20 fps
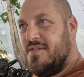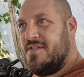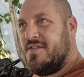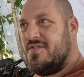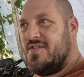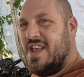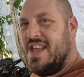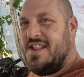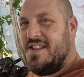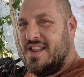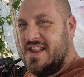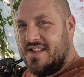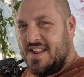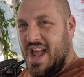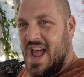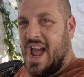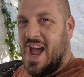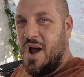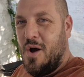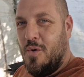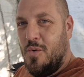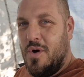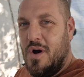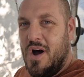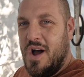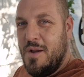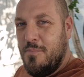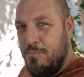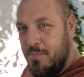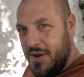this is how
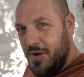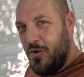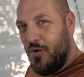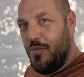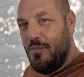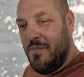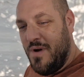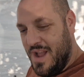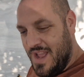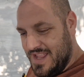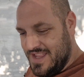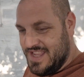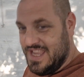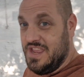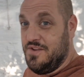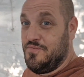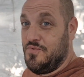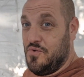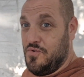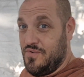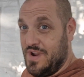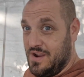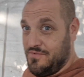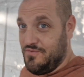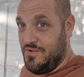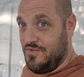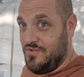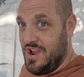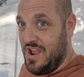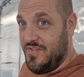I built my T4 rat
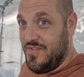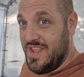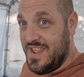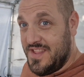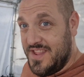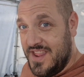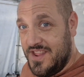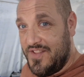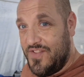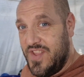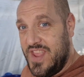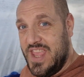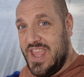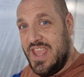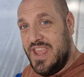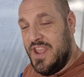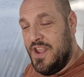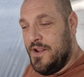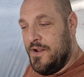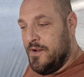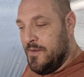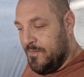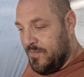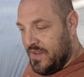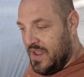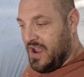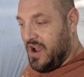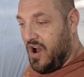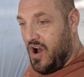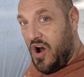rod, right? This is the
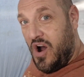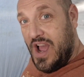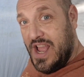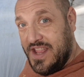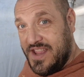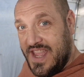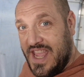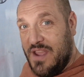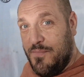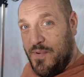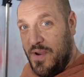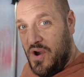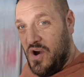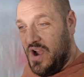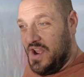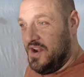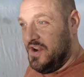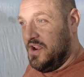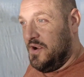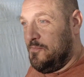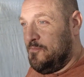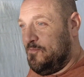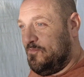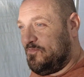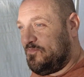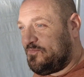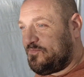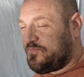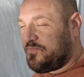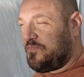idea behind it.
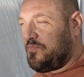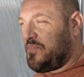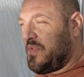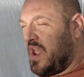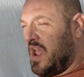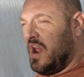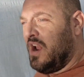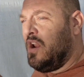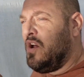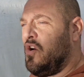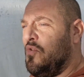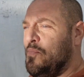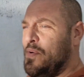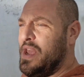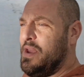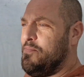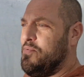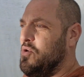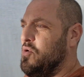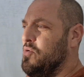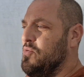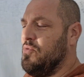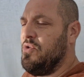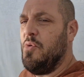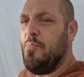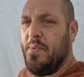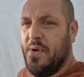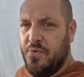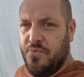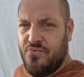A lot of people
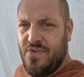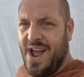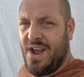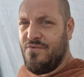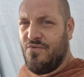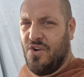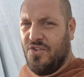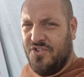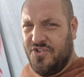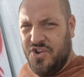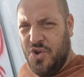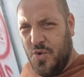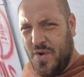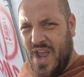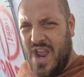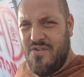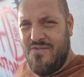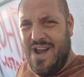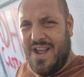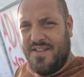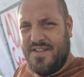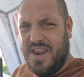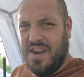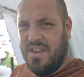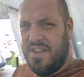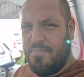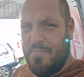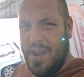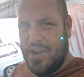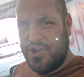that build rat rods, the UK rat
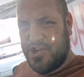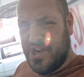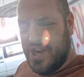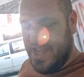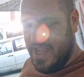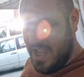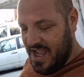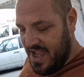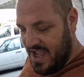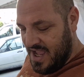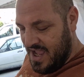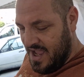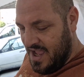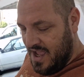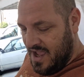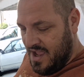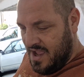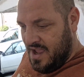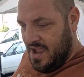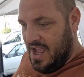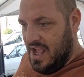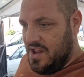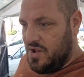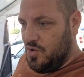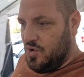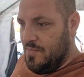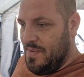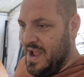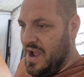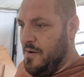scene especially, it's
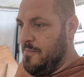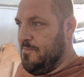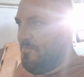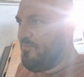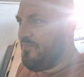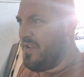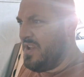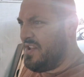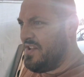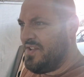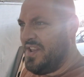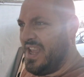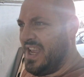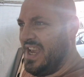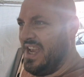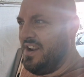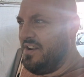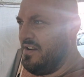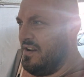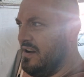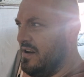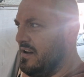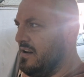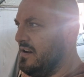all about sticking,